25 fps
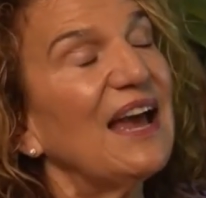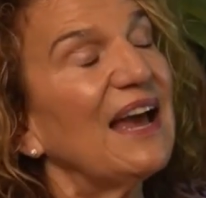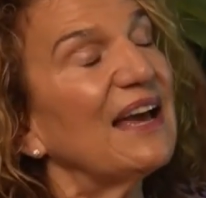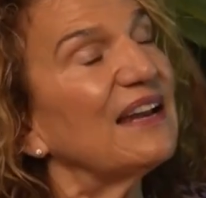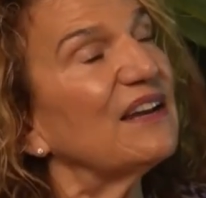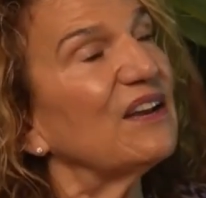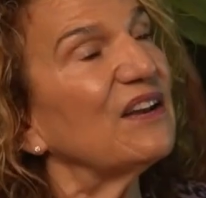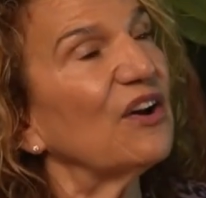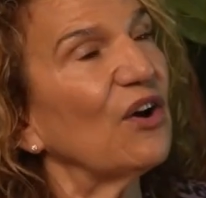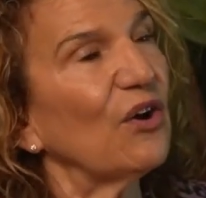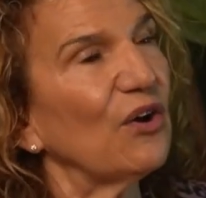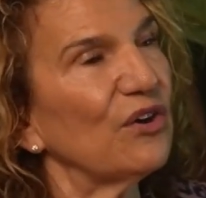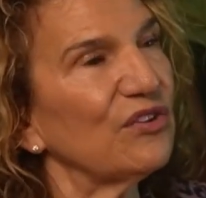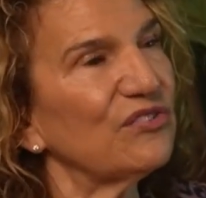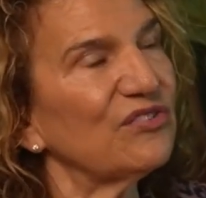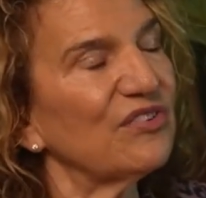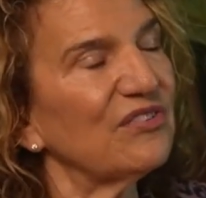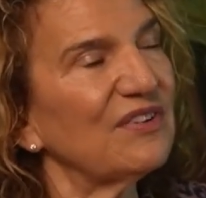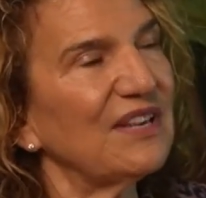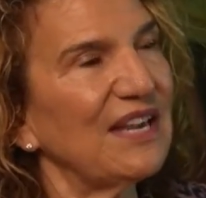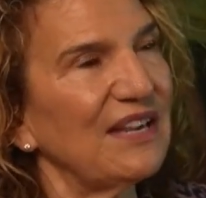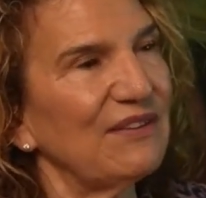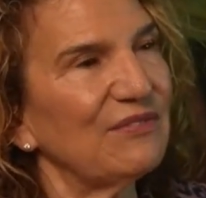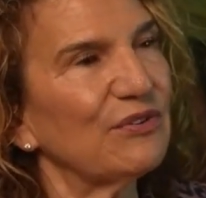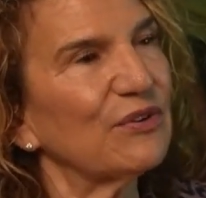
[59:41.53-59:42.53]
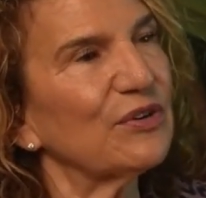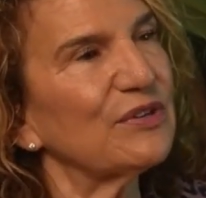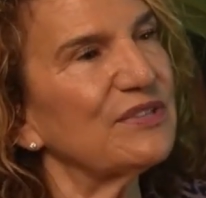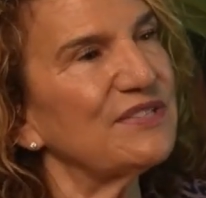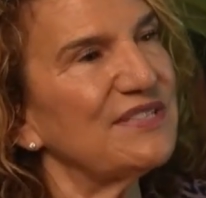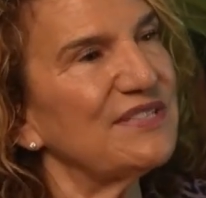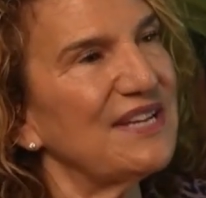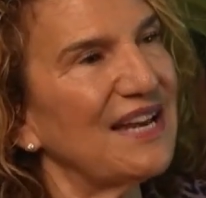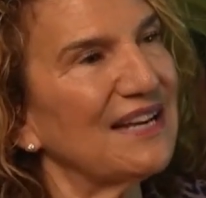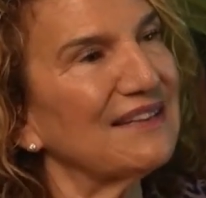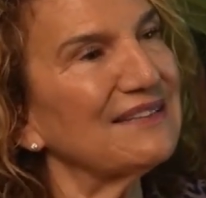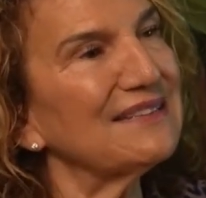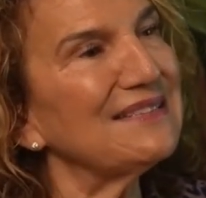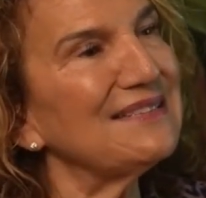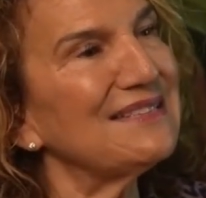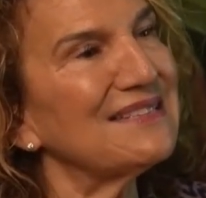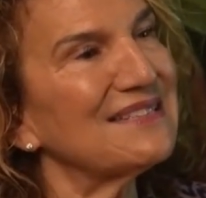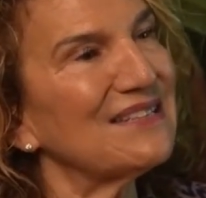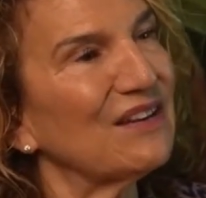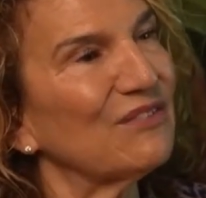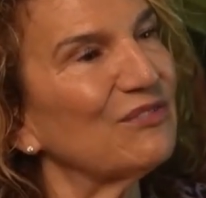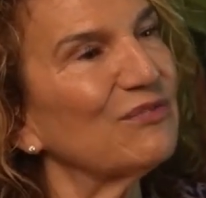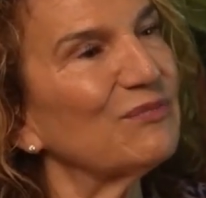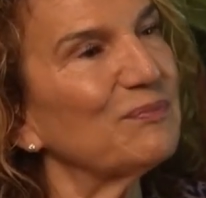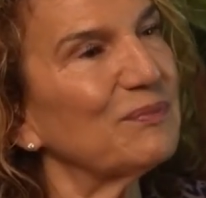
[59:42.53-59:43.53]
And it also gave her a daily
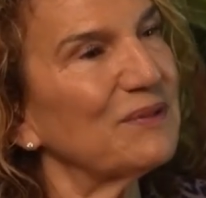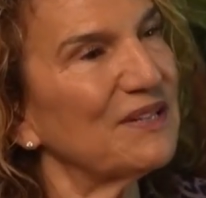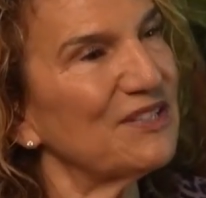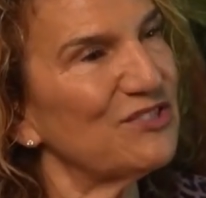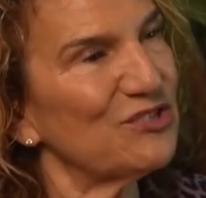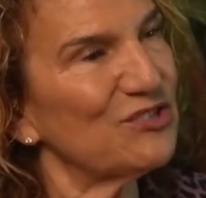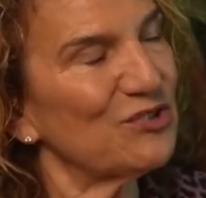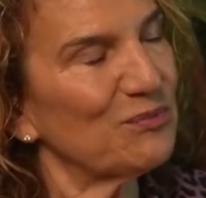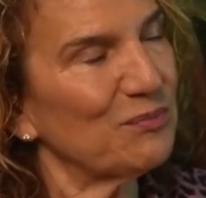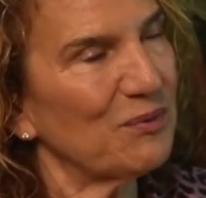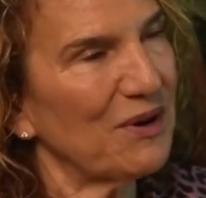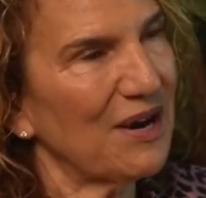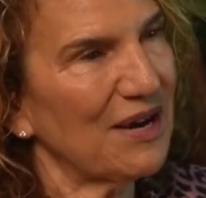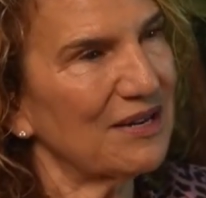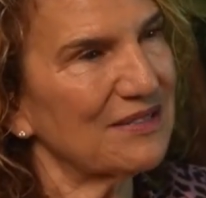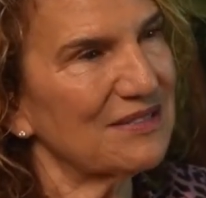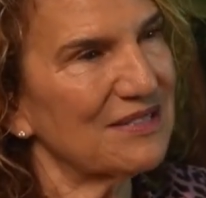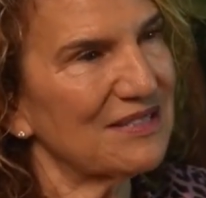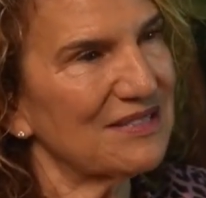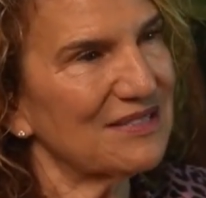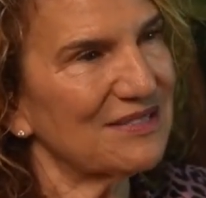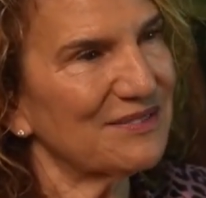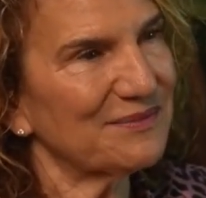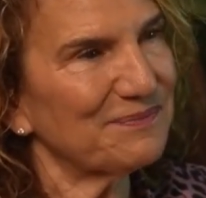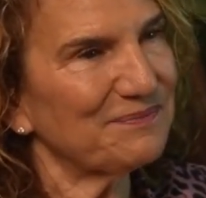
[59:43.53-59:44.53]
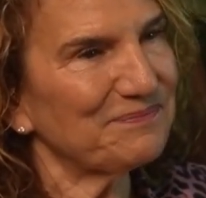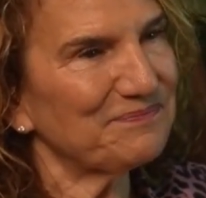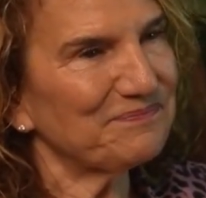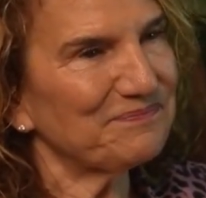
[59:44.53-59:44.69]
self-pleasure practice.